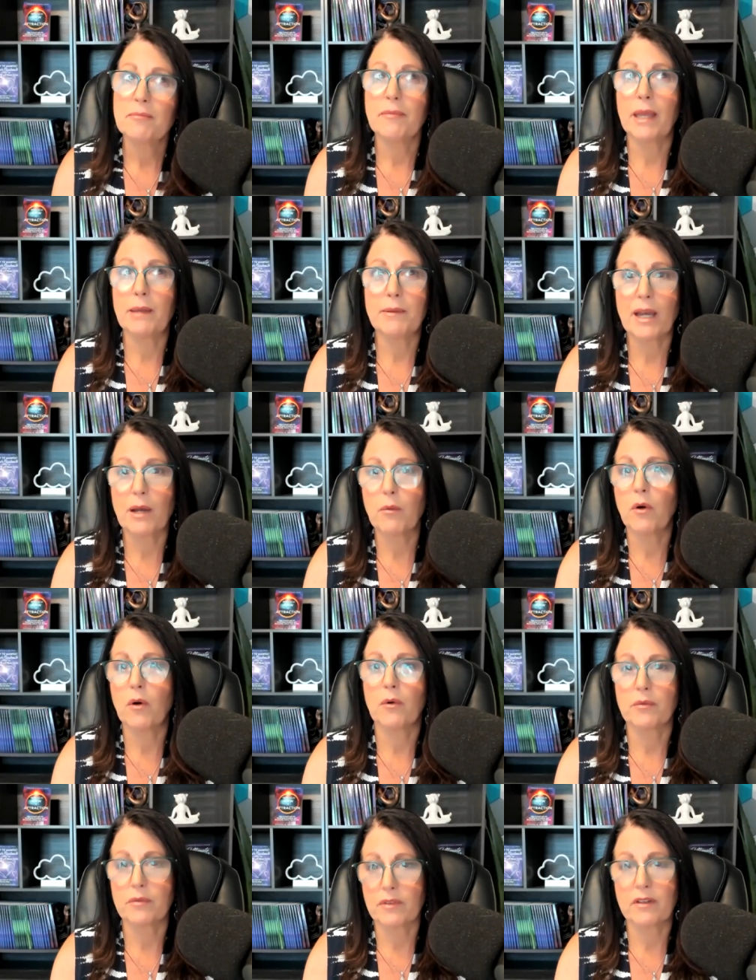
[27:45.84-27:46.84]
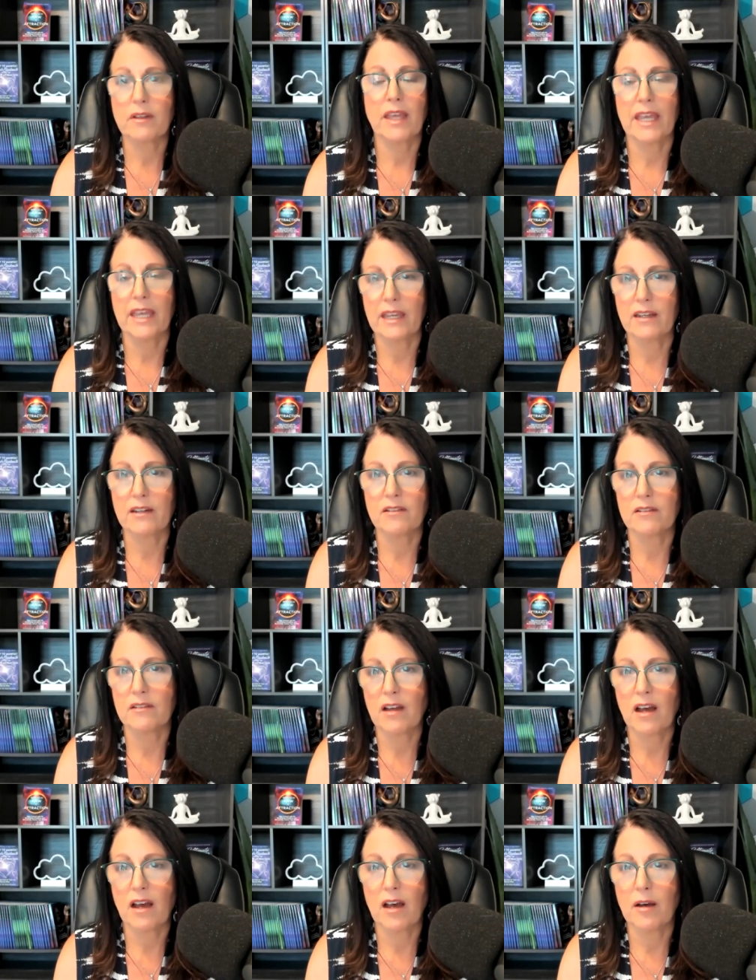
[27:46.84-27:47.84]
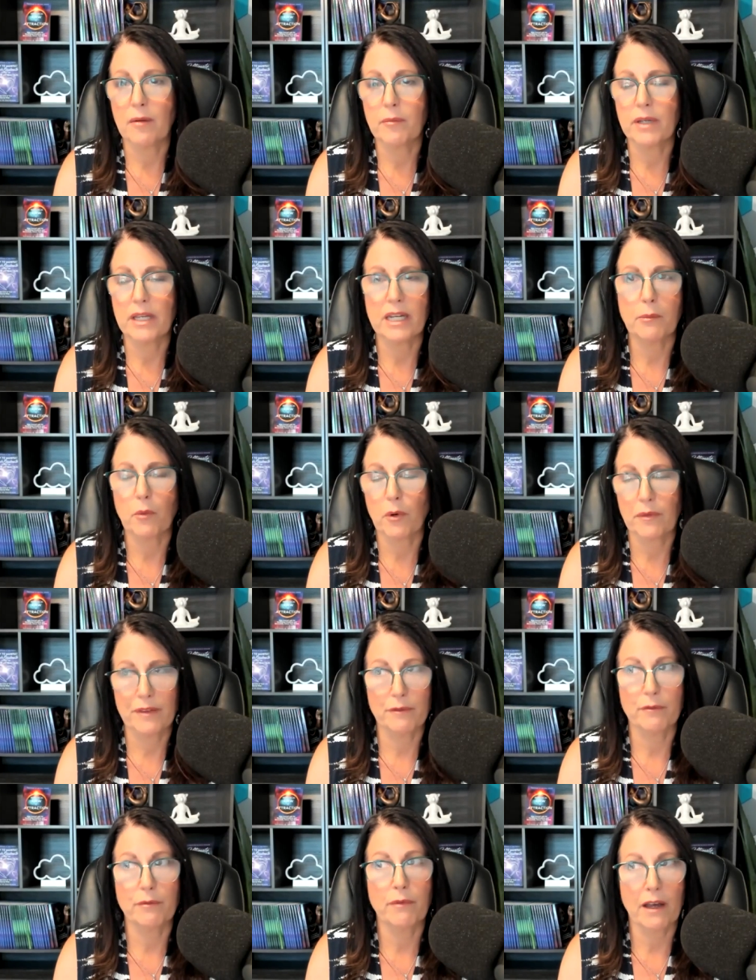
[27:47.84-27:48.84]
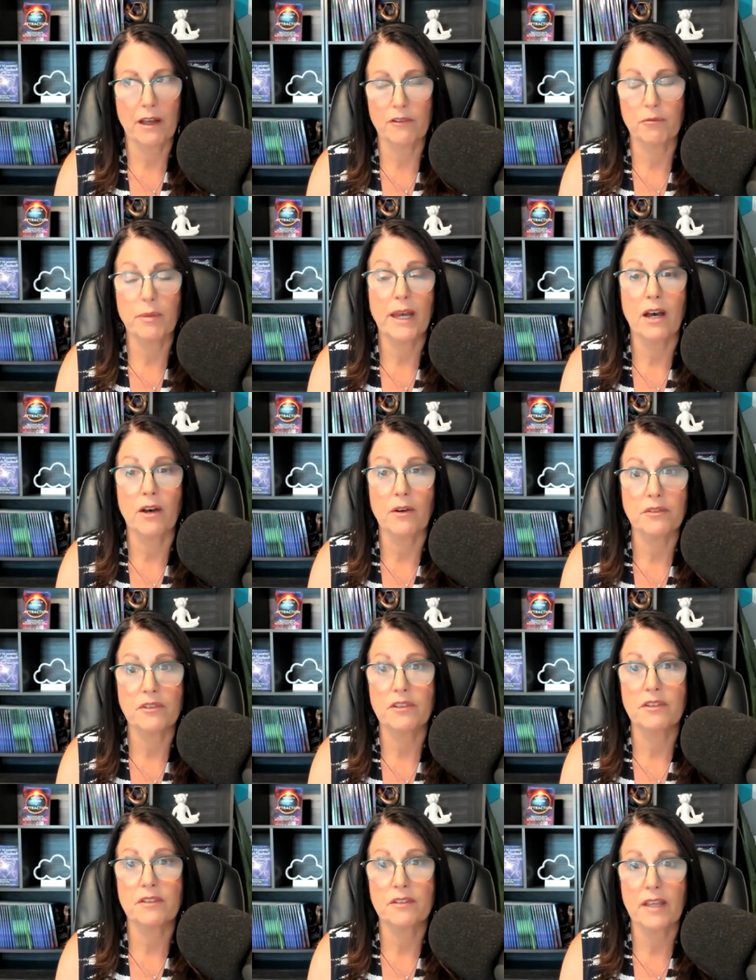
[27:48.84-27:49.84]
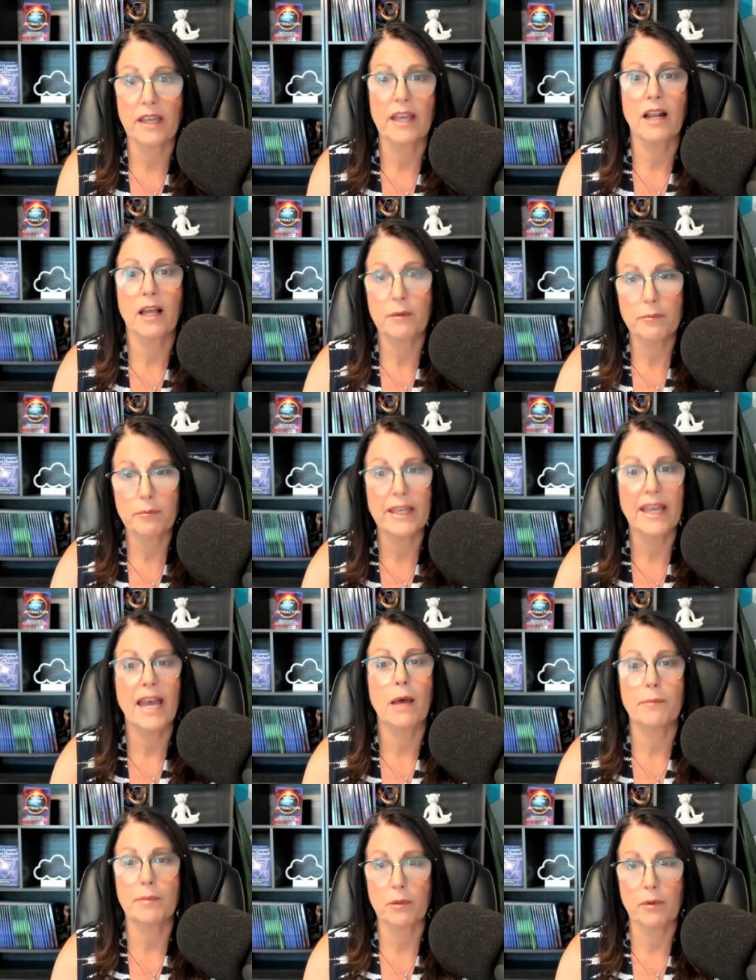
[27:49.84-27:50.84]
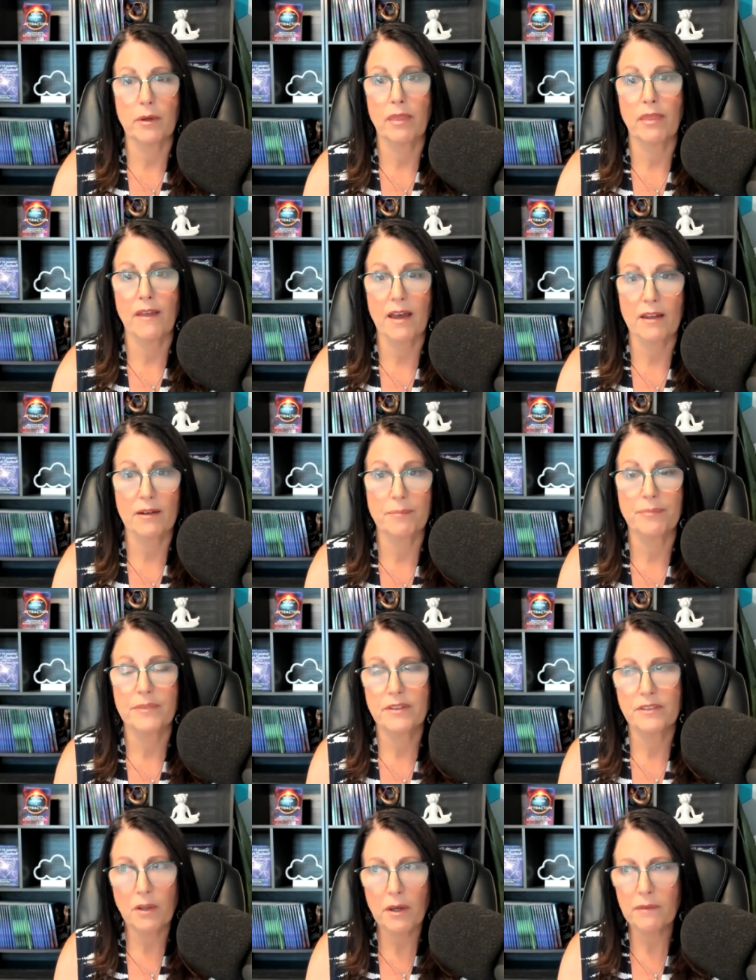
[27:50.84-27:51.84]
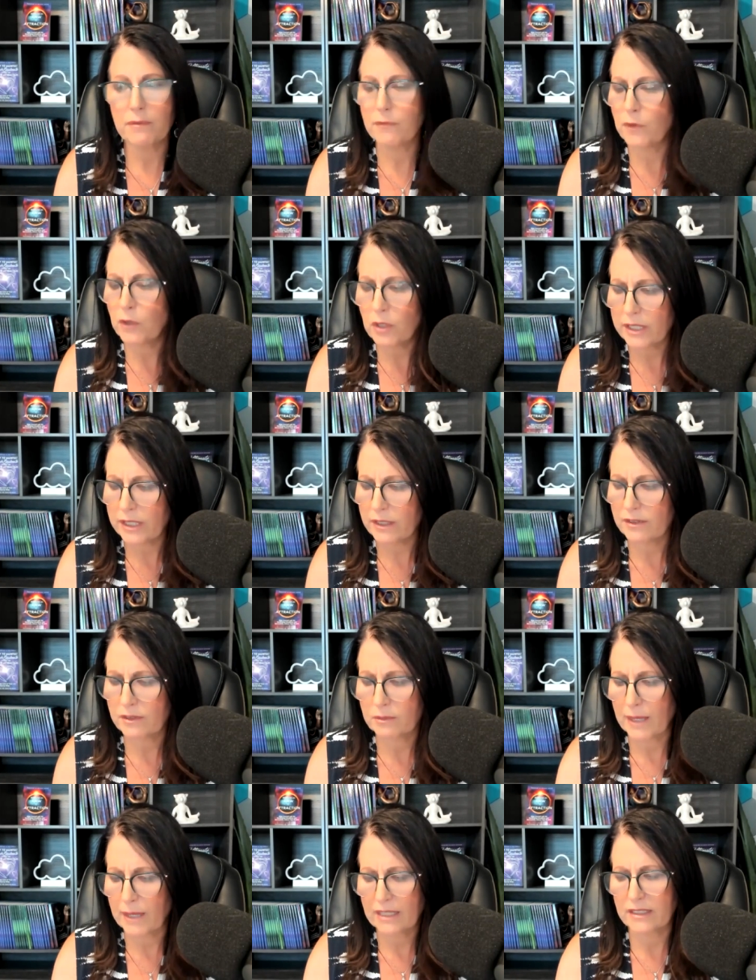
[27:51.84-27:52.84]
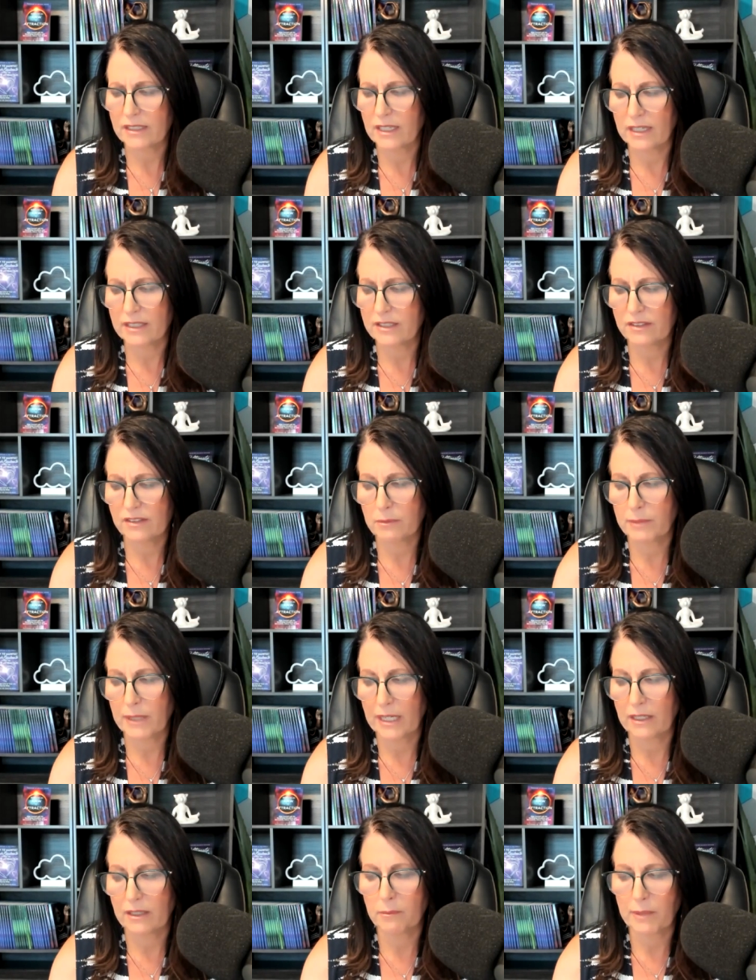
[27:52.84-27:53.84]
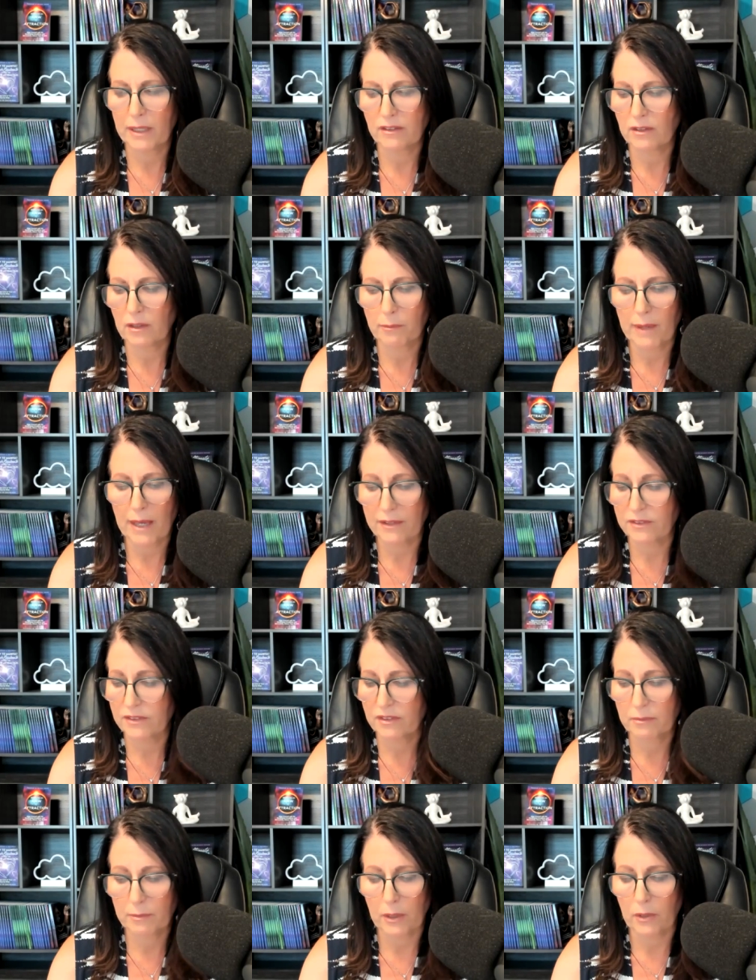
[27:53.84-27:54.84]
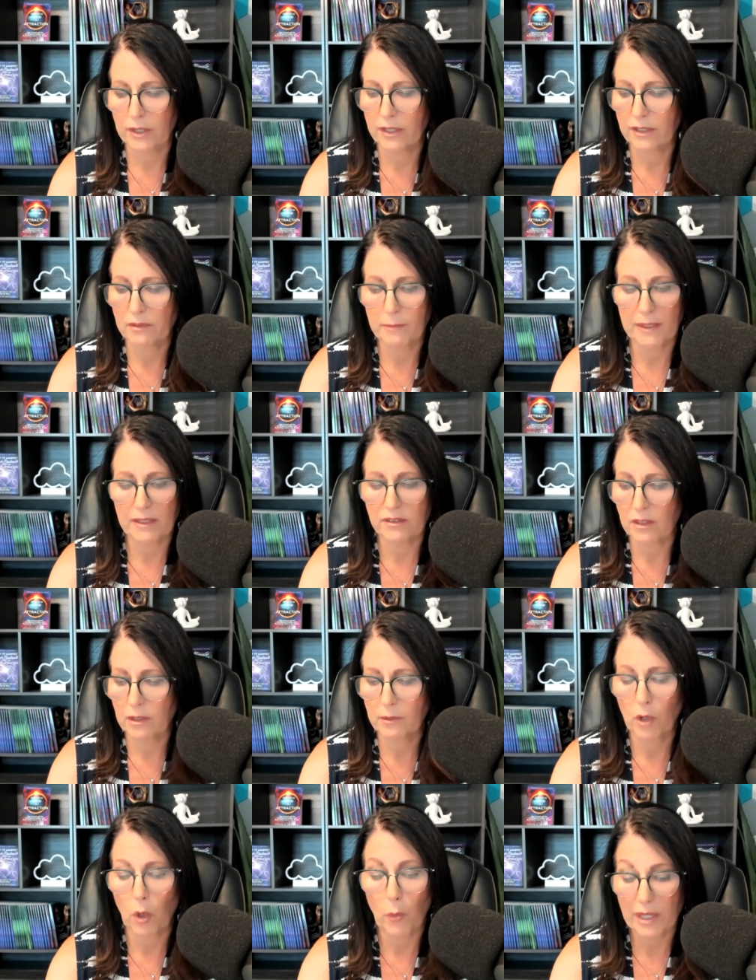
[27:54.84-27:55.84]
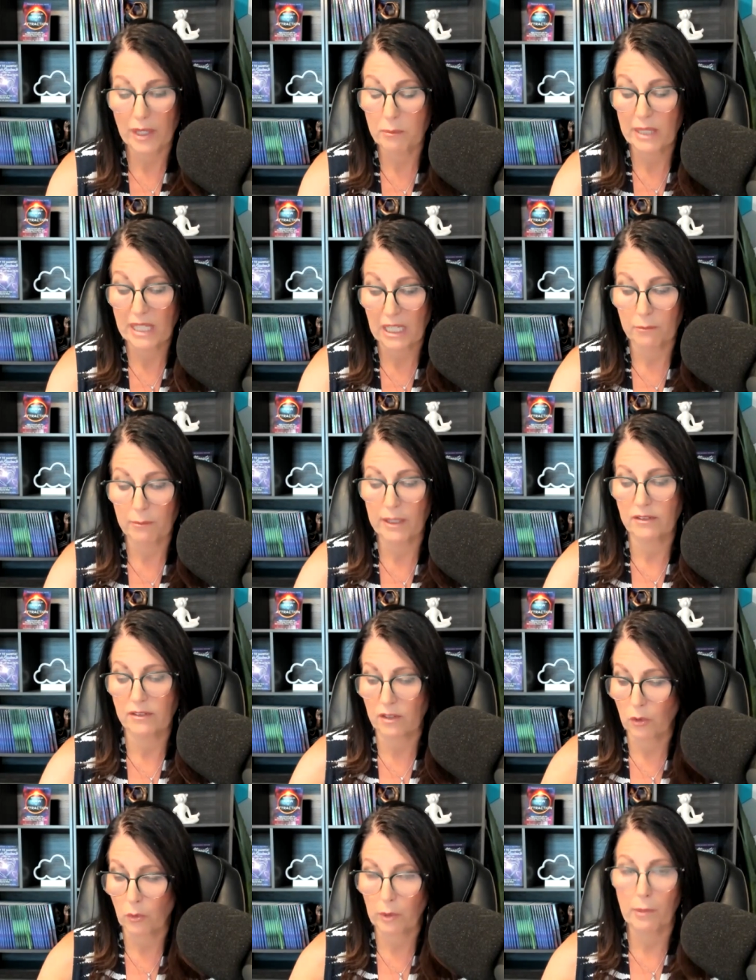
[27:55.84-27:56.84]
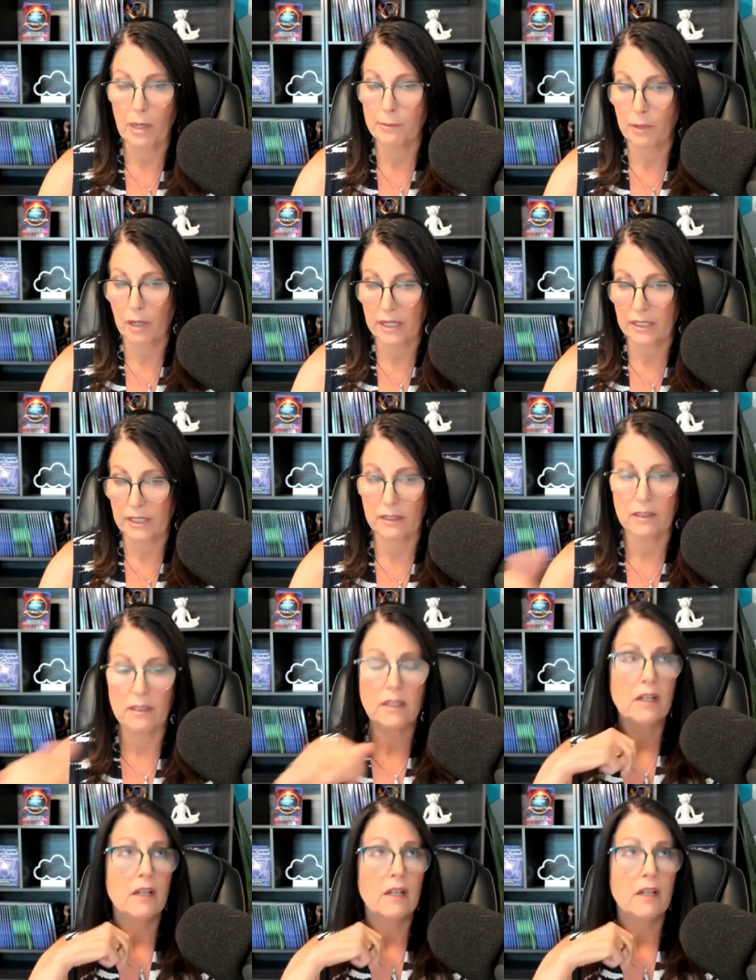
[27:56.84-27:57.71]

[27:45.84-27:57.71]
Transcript: maybe I won't gain um, any more than five pounds, and I'd be mm. happy with that. So I fully yeah. expected and anticipated based on past experience, based on knowing me, based on knowing my body.